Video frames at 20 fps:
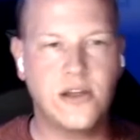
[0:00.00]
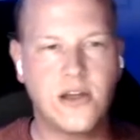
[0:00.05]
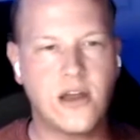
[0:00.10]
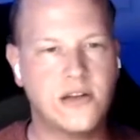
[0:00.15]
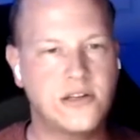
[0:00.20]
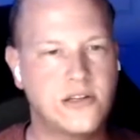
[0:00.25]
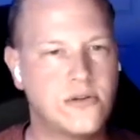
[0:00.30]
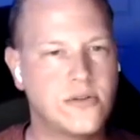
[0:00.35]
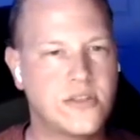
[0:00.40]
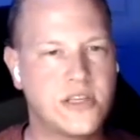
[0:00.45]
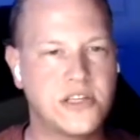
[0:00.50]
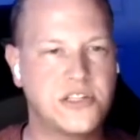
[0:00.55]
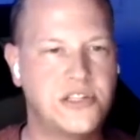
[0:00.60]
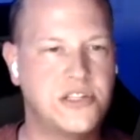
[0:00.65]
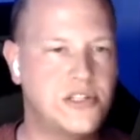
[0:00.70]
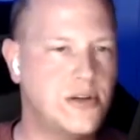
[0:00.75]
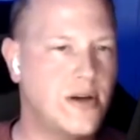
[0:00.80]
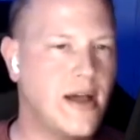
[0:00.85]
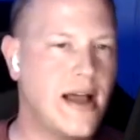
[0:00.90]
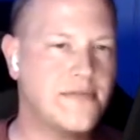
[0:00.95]
to do with this
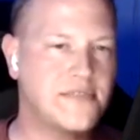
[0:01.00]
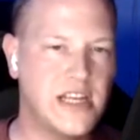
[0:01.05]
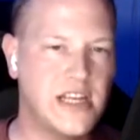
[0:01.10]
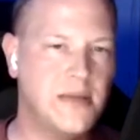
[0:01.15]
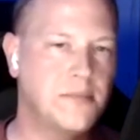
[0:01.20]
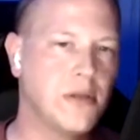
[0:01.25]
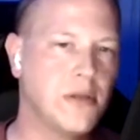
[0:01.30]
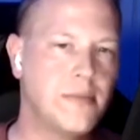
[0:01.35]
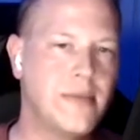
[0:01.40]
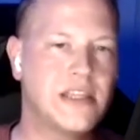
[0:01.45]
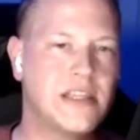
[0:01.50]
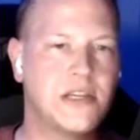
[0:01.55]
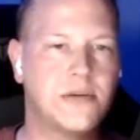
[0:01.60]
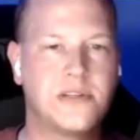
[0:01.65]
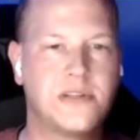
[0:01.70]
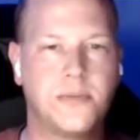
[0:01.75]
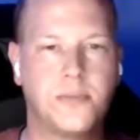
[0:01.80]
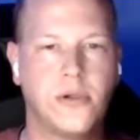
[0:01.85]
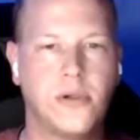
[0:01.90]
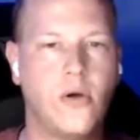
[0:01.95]
is you have to implement the
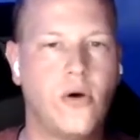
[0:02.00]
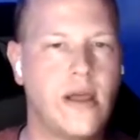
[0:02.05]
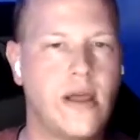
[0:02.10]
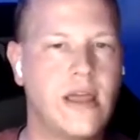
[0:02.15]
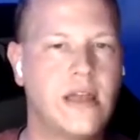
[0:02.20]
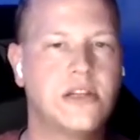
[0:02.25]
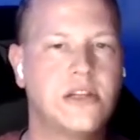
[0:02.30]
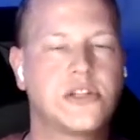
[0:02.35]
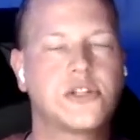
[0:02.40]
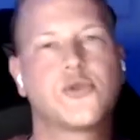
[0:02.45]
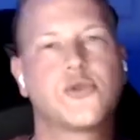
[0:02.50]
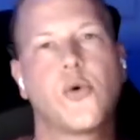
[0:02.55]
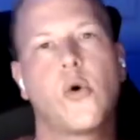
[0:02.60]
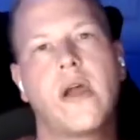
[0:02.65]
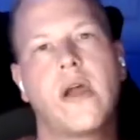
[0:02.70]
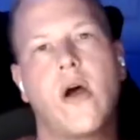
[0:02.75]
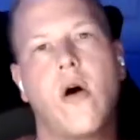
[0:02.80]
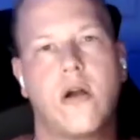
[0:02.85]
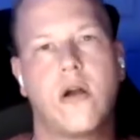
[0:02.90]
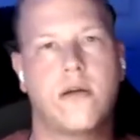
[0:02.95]
deploy and
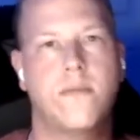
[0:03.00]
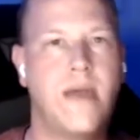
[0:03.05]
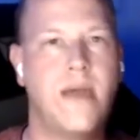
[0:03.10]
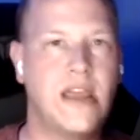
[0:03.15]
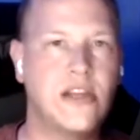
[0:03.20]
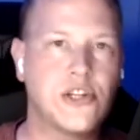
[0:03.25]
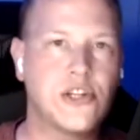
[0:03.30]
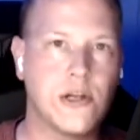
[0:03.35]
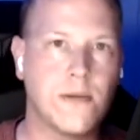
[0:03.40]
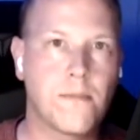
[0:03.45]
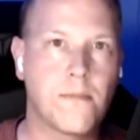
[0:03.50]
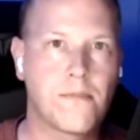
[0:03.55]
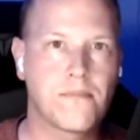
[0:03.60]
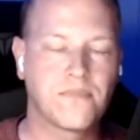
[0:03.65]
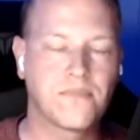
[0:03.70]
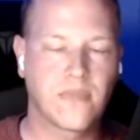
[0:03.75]
destroy automation.